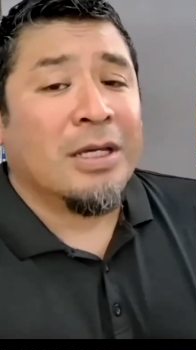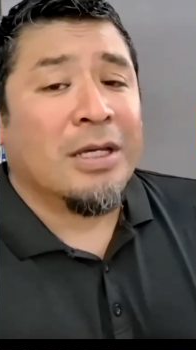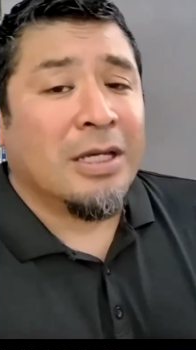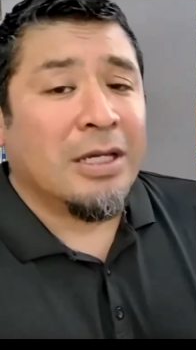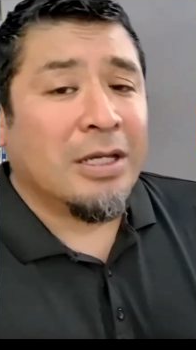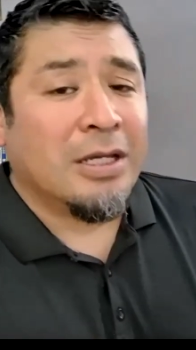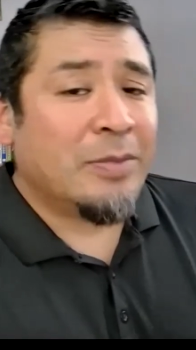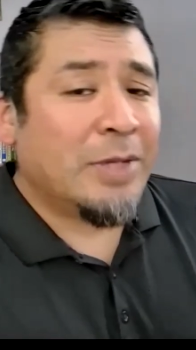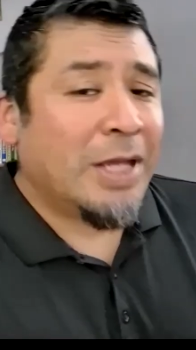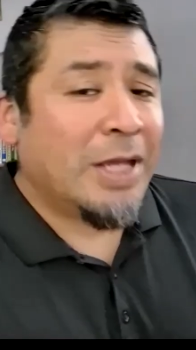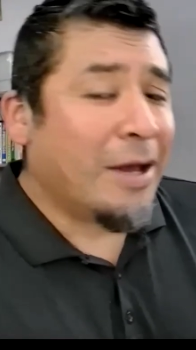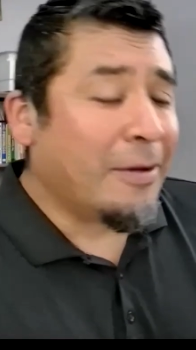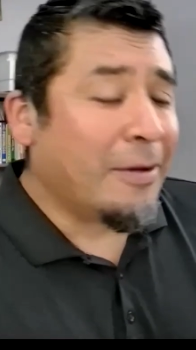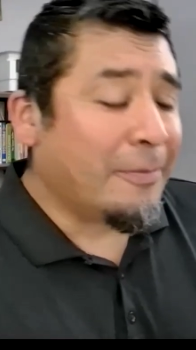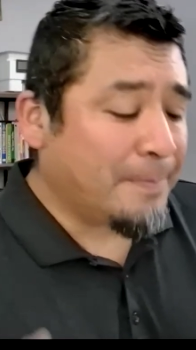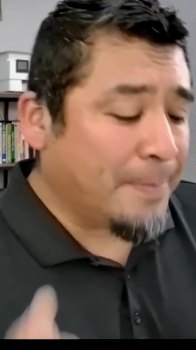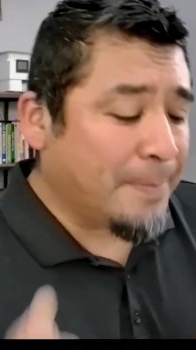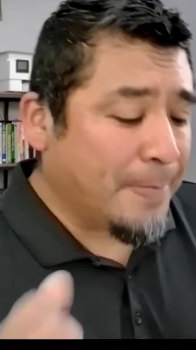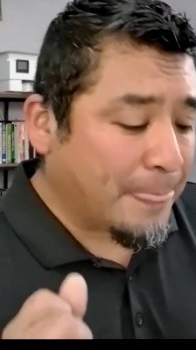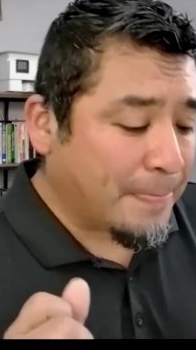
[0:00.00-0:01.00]
hear me out.
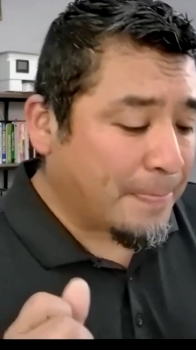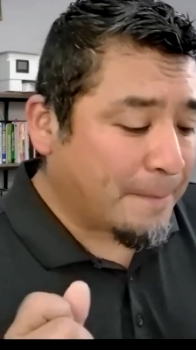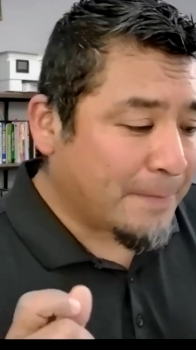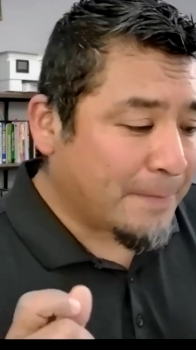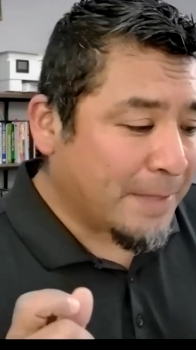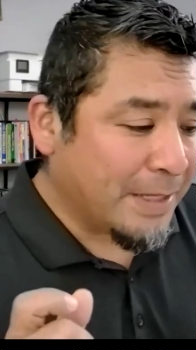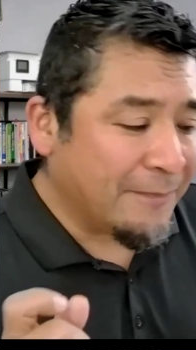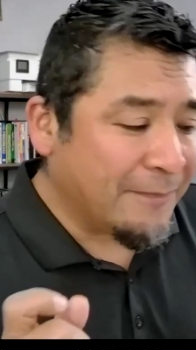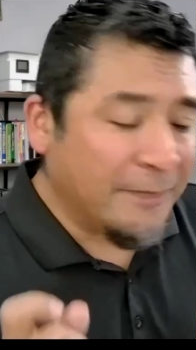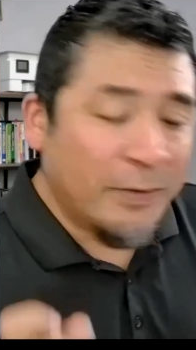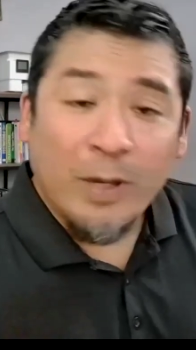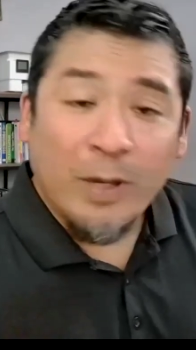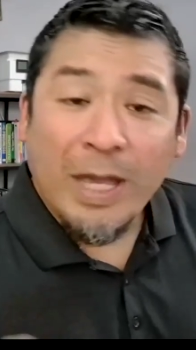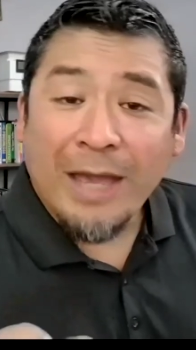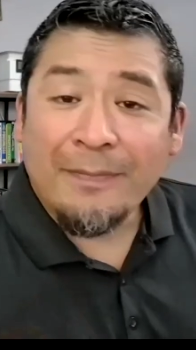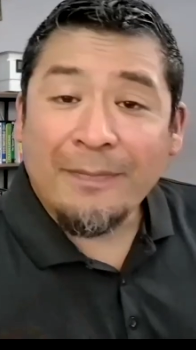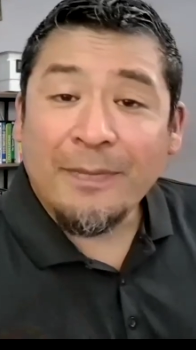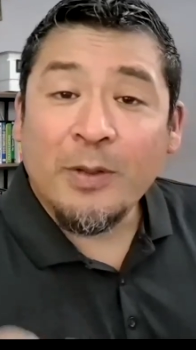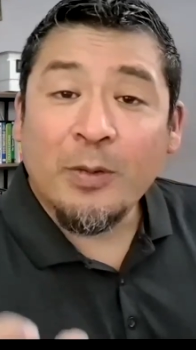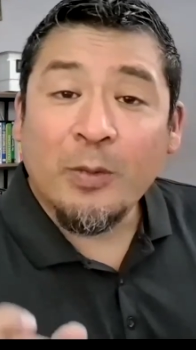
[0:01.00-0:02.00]
If you
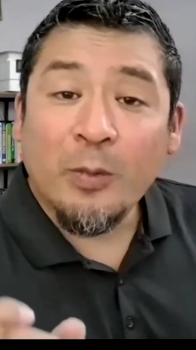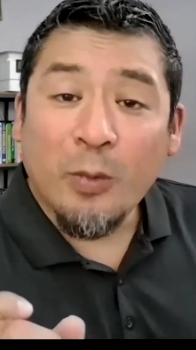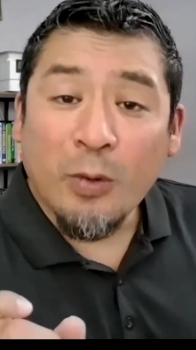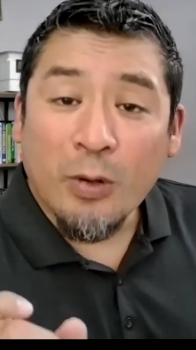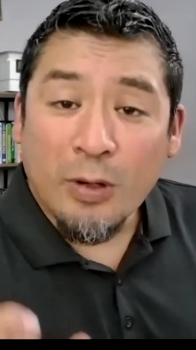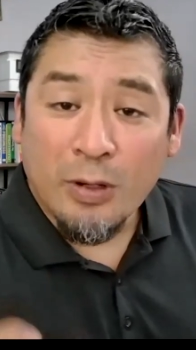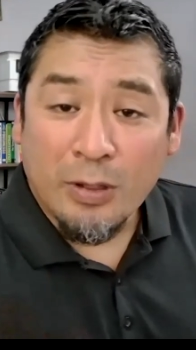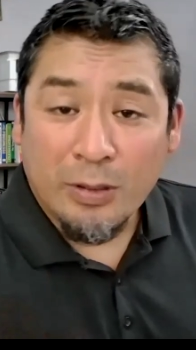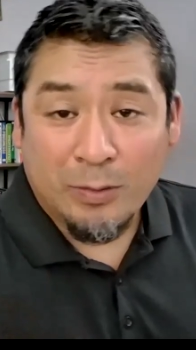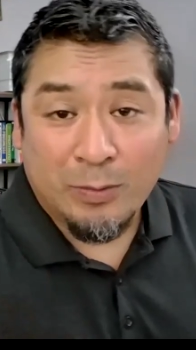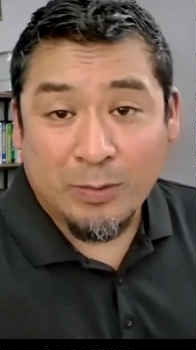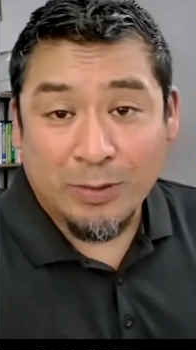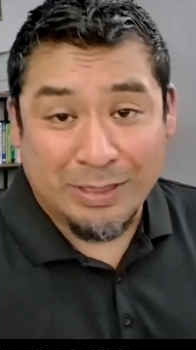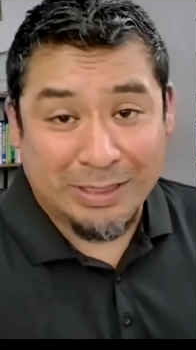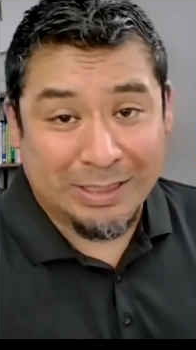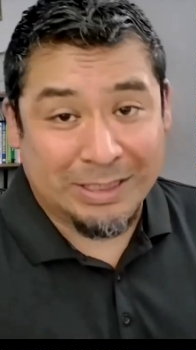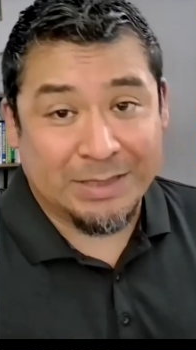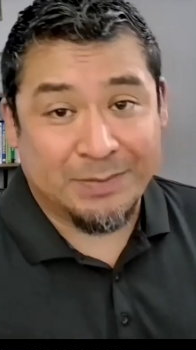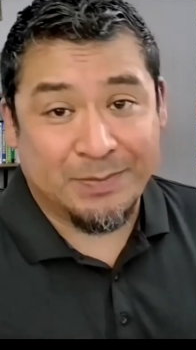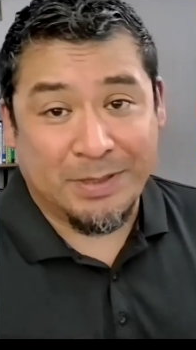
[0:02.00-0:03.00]
have to work with
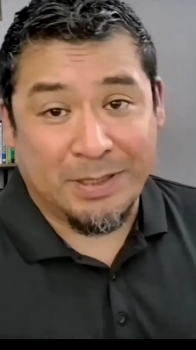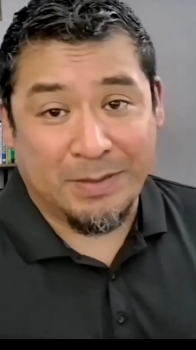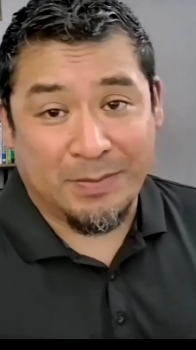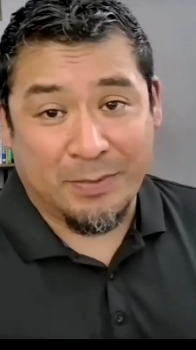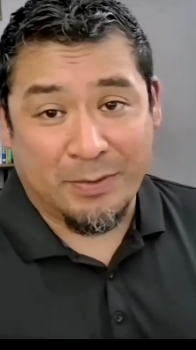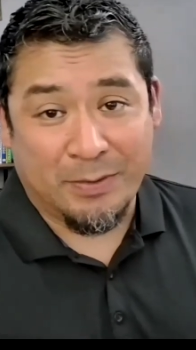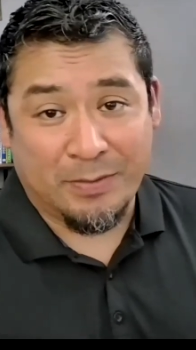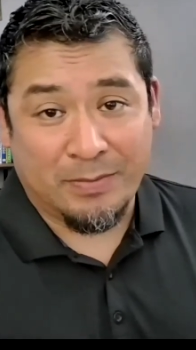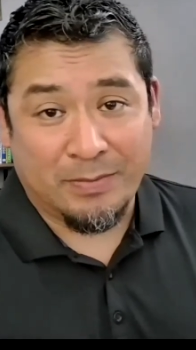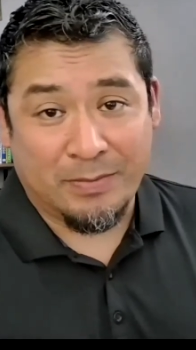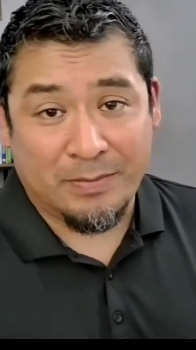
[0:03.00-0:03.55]
these people,